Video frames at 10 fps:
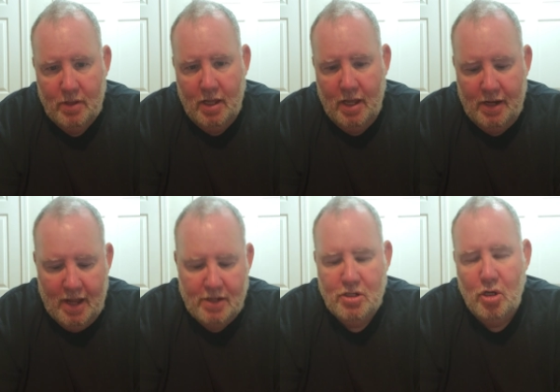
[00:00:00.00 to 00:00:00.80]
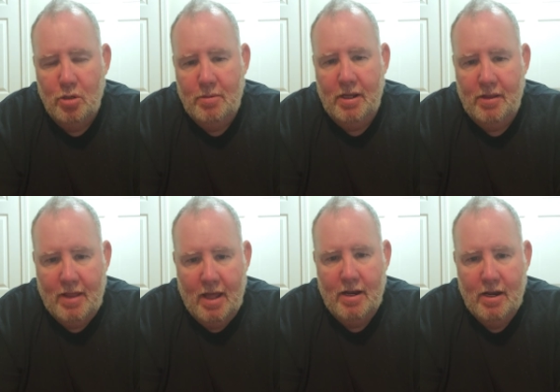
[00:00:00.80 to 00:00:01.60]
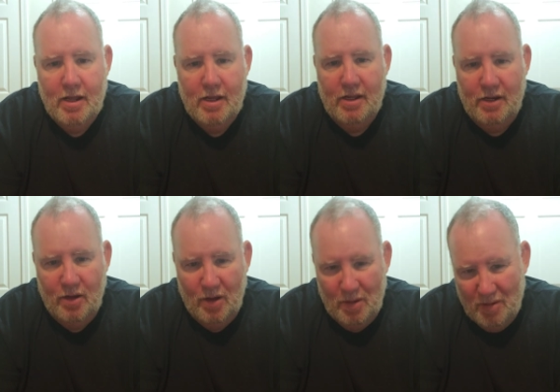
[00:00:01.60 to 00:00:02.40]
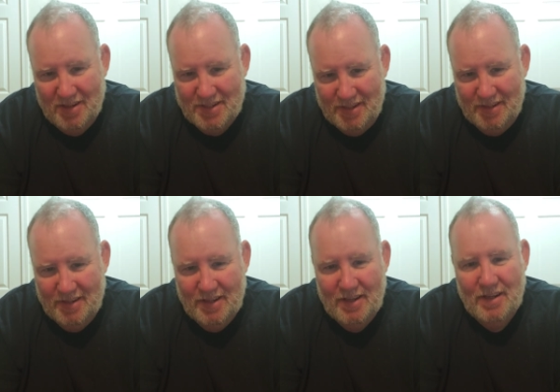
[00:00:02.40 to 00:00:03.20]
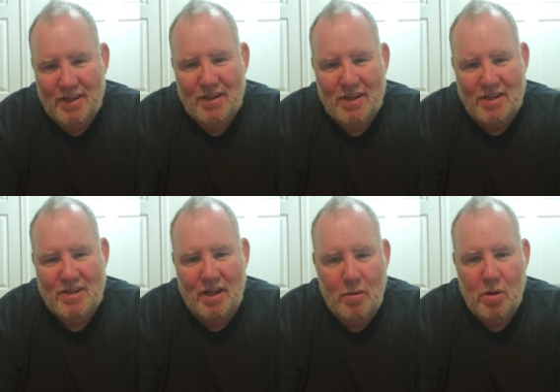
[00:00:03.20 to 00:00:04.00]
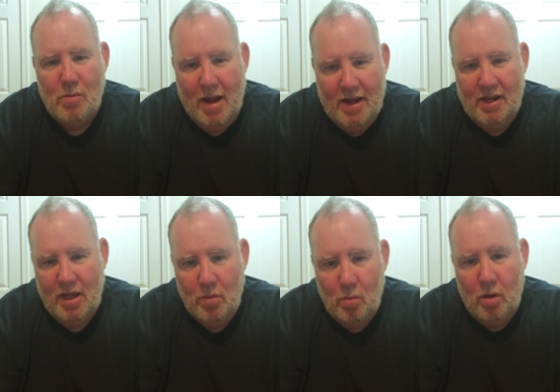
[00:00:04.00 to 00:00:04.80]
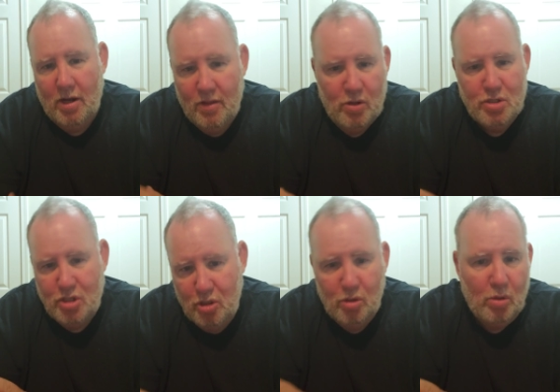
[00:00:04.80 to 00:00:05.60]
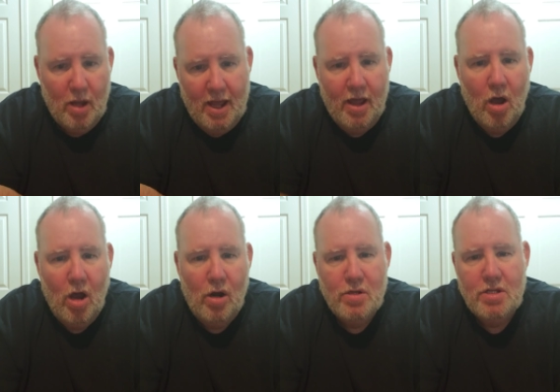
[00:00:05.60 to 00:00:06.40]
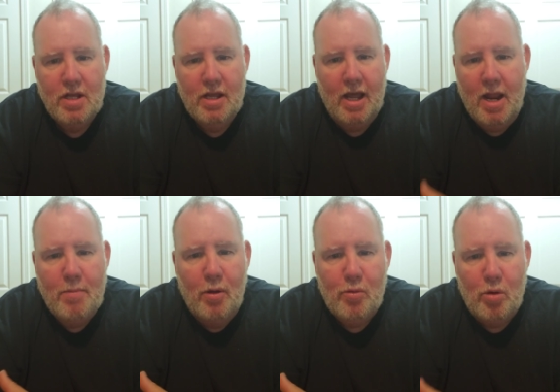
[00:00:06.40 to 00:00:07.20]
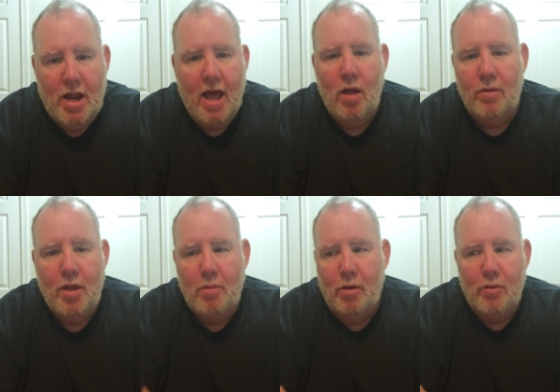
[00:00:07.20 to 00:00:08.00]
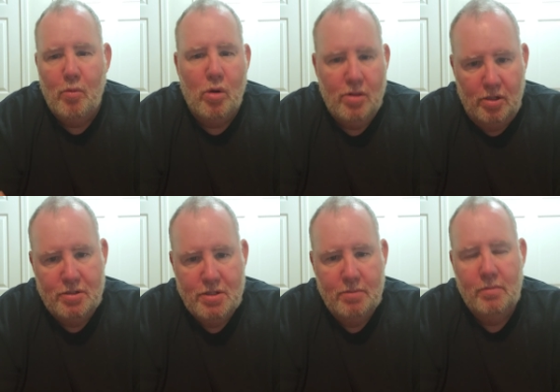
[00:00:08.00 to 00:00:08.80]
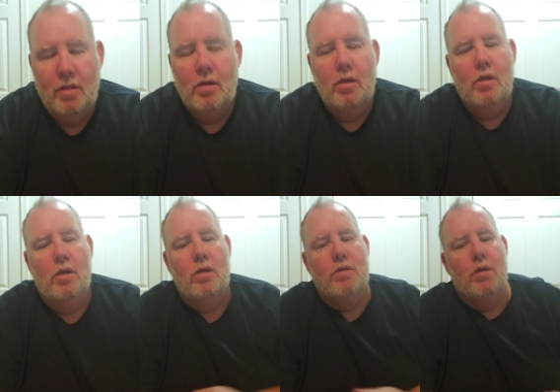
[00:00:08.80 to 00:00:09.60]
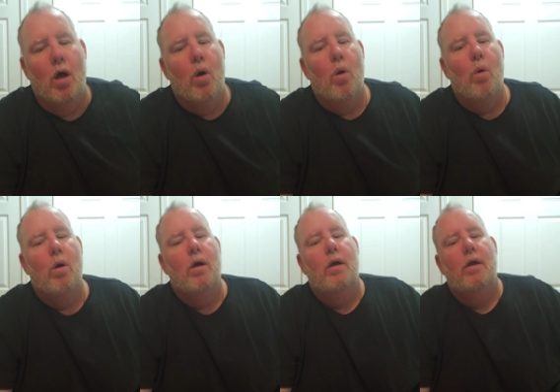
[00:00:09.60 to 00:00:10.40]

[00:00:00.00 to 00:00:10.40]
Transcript: And that showed me that no, I wasn't. Because I would have ran to get one of those 2 ARs, and they both were down. They were both worthless. So